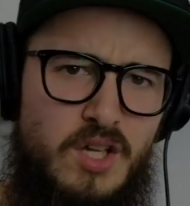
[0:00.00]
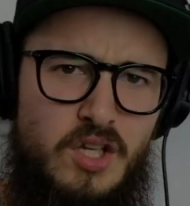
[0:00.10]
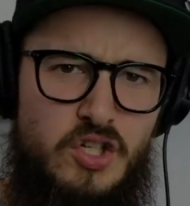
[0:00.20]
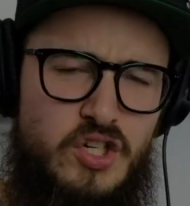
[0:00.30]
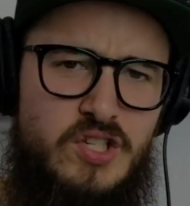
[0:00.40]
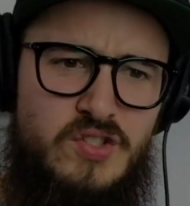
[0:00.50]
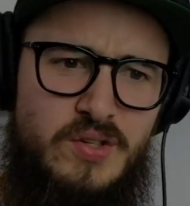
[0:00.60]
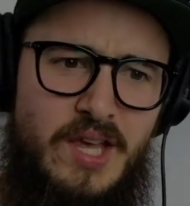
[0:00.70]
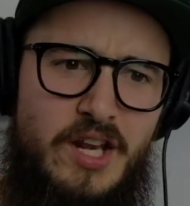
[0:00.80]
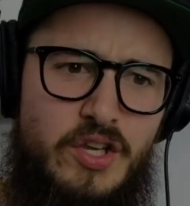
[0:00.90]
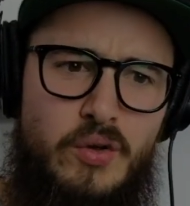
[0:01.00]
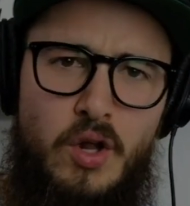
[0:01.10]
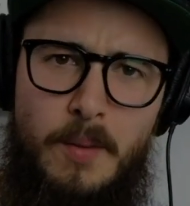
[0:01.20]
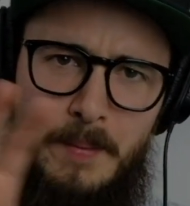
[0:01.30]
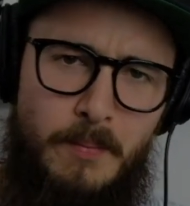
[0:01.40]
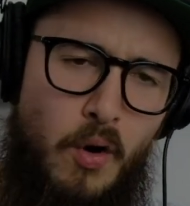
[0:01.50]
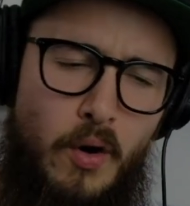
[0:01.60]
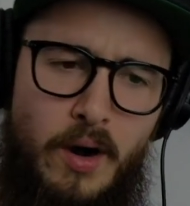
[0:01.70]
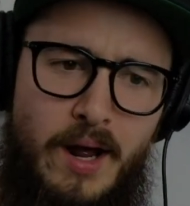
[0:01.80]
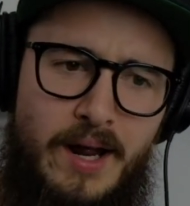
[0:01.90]
just to get you a little bit
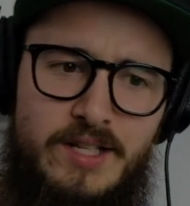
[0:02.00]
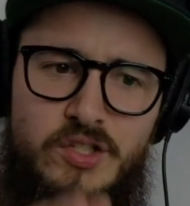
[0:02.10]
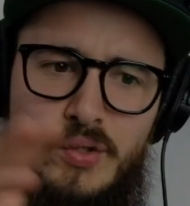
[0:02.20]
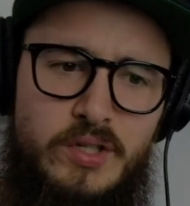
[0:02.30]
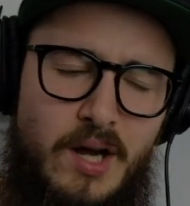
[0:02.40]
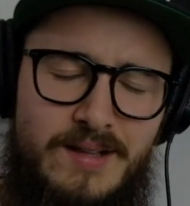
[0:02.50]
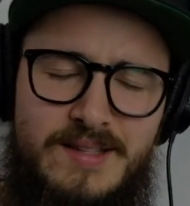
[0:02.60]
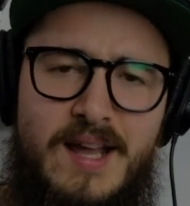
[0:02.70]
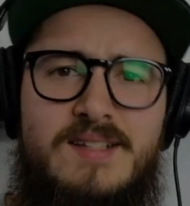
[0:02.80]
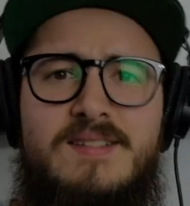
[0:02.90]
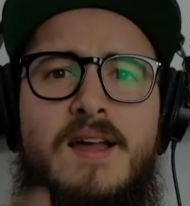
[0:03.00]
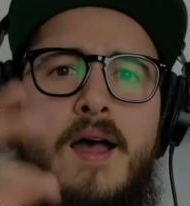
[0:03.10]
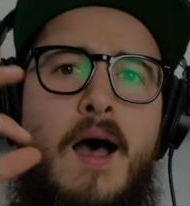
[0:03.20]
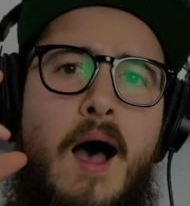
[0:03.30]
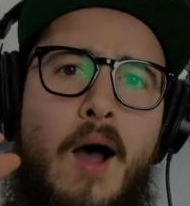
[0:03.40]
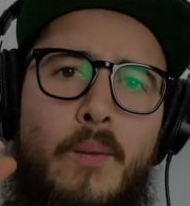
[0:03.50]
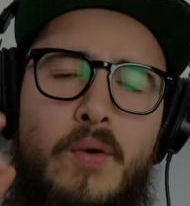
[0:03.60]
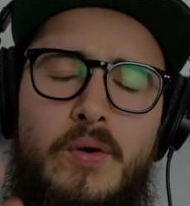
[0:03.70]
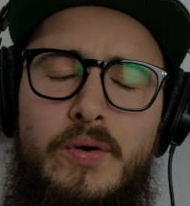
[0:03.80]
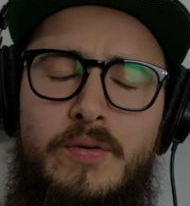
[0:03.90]
more into context,
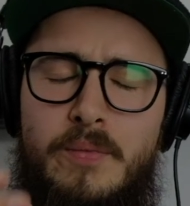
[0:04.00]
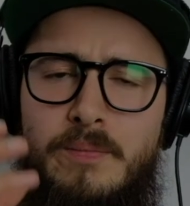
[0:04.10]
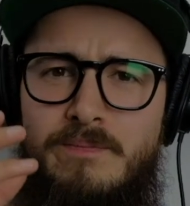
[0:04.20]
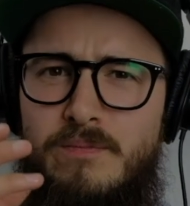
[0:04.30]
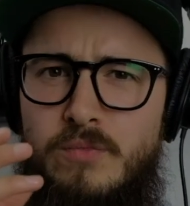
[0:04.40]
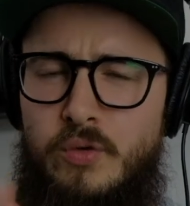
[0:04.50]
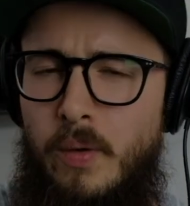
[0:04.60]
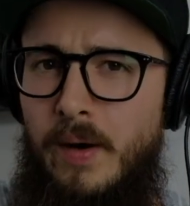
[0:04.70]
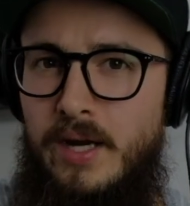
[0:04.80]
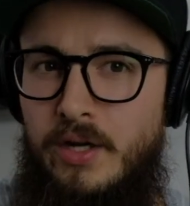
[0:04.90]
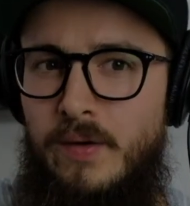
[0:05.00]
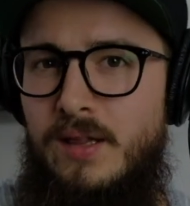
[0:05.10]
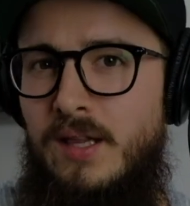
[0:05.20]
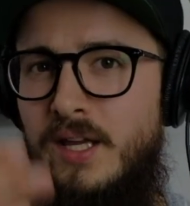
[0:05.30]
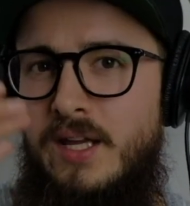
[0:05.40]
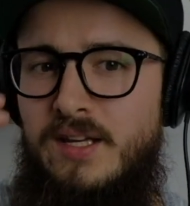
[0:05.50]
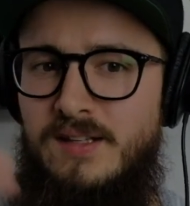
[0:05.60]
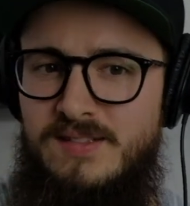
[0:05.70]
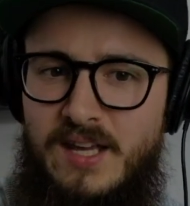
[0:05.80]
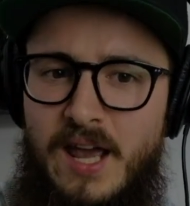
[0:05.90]
we're growing currently
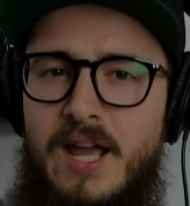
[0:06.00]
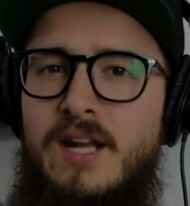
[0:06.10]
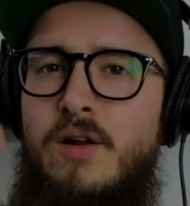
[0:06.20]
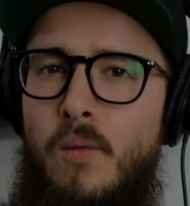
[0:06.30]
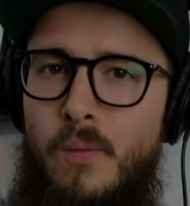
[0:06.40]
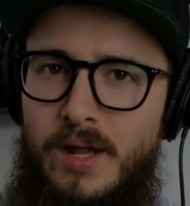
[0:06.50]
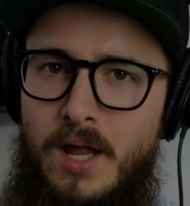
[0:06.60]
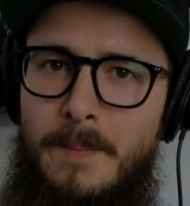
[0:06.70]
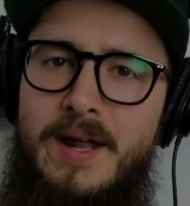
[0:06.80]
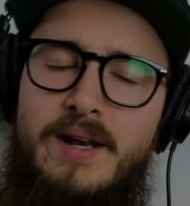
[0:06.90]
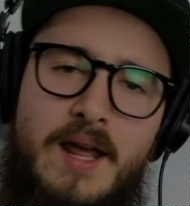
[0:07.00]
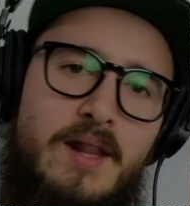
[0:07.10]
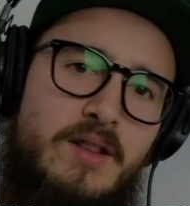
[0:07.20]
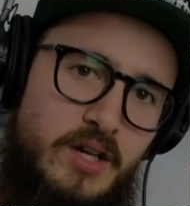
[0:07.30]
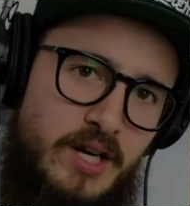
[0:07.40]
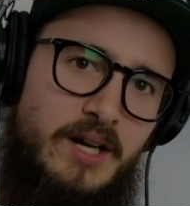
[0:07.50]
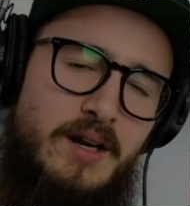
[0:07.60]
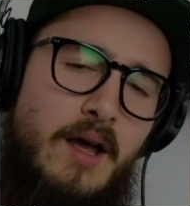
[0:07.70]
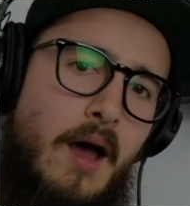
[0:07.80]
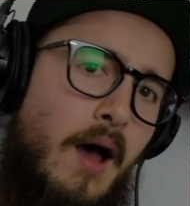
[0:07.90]
Cascade, Willamette, and Nugget
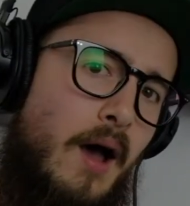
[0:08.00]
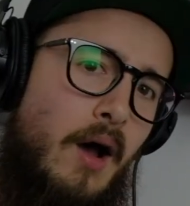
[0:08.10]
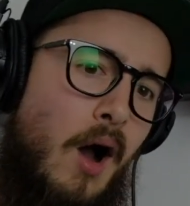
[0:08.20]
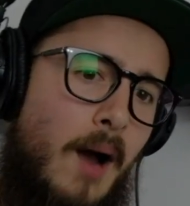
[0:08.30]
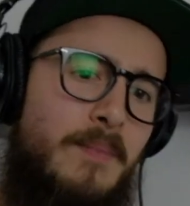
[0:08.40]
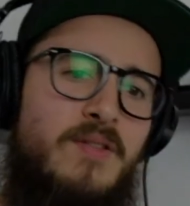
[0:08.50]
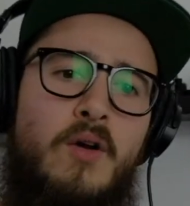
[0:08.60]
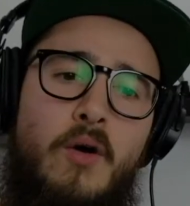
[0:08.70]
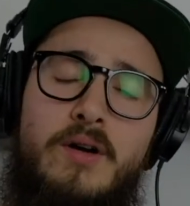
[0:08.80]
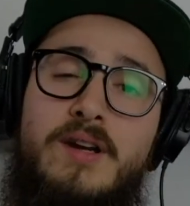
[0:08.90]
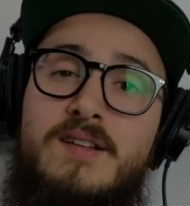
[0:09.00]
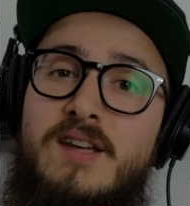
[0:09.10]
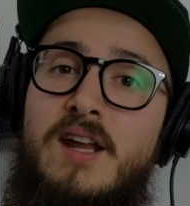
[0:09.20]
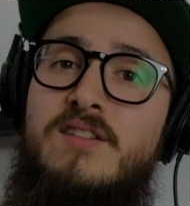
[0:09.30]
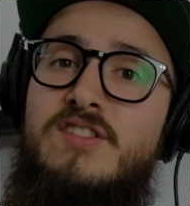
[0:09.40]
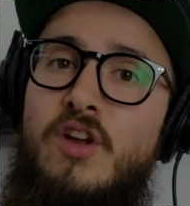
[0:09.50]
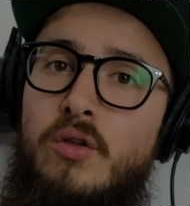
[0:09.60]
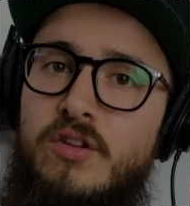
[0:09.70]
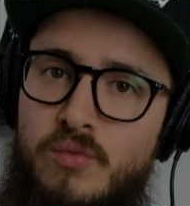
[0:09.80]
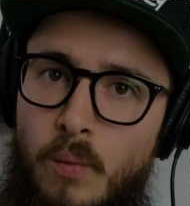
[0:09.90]
hops. Our Cascade is the
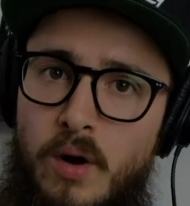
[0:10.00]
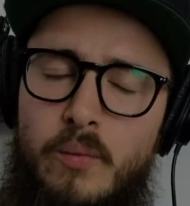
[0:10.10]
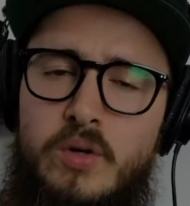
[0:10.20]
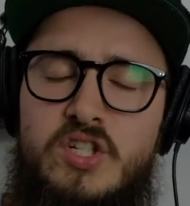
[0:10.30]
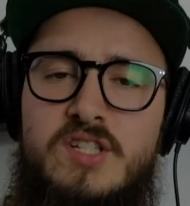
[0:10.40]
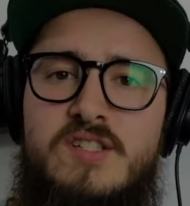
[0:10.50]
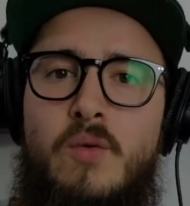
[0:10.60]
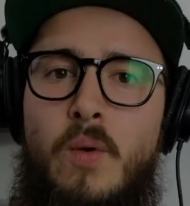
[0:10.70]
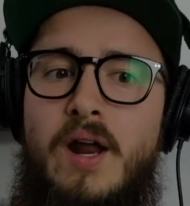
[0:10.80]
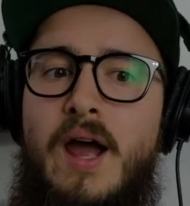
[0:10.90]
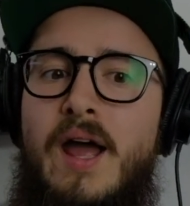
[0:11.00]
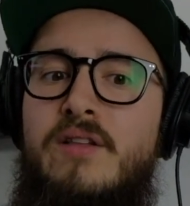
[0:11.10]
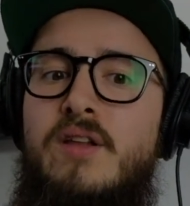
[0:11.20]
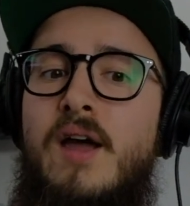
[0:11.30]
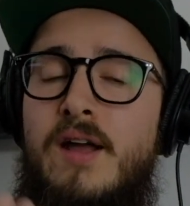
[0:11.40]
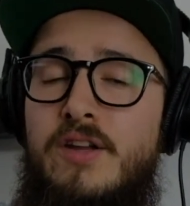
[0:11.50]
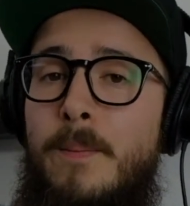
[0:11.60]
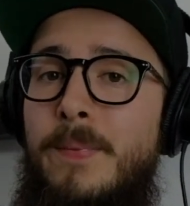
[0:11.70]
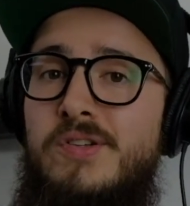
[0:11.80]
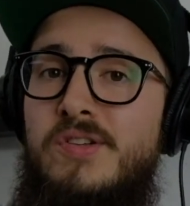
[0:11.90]
oldest one, which is the one I had the
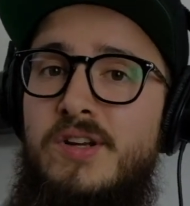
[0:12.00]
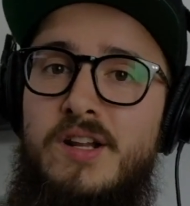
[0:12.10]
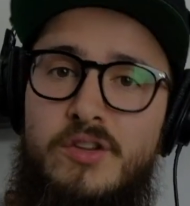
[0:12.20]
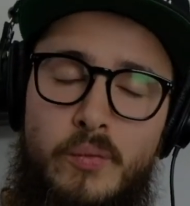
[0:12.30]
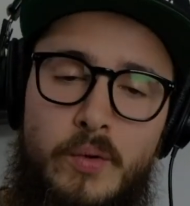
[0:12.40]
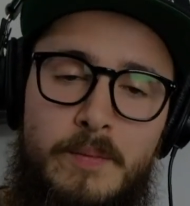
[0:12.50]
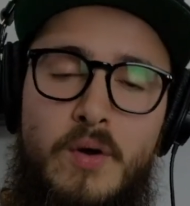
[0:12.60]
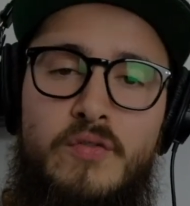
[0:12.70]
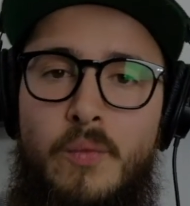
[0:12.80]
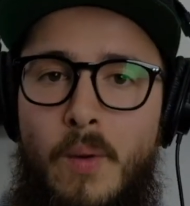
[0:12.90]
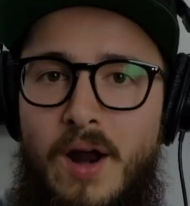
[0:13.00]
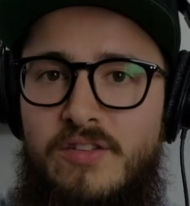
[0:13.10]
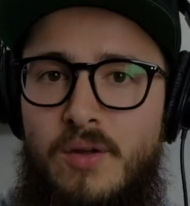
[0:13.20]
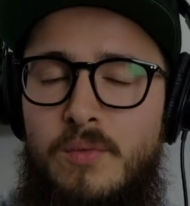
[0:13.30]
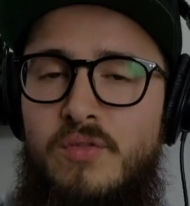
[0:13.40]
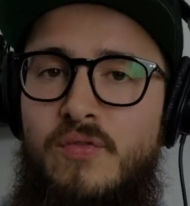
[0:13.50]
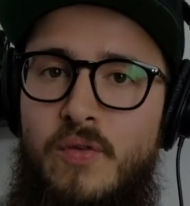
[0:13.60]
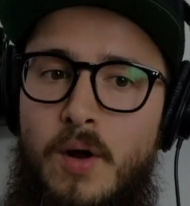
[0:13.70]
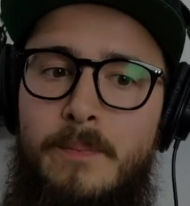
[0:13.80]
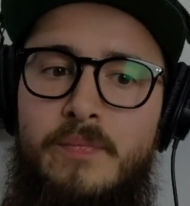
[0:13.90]
opportunity to remove the rhizomes
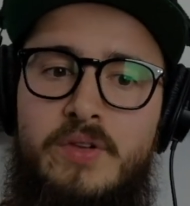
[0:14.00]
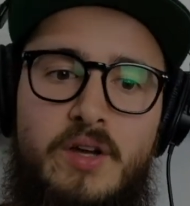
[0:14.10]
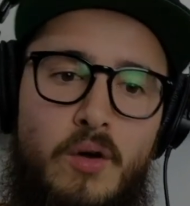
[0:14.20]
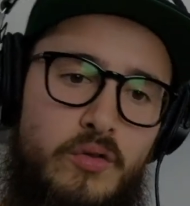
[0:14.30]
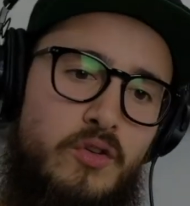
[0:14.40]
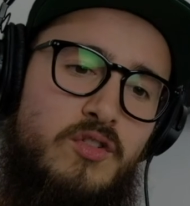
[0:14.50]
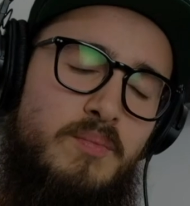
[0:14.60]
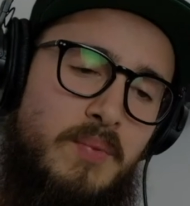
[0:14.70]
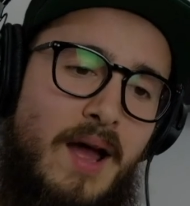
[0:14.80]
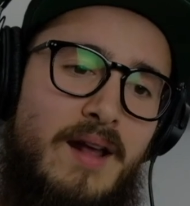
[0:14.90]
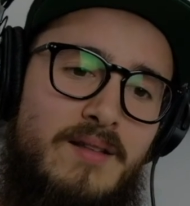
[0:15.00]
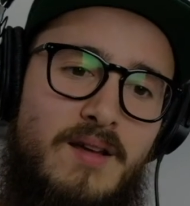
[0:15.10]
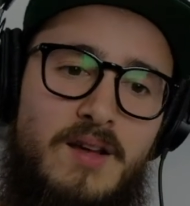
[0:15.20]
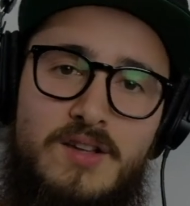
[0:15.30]
from the oldest plant.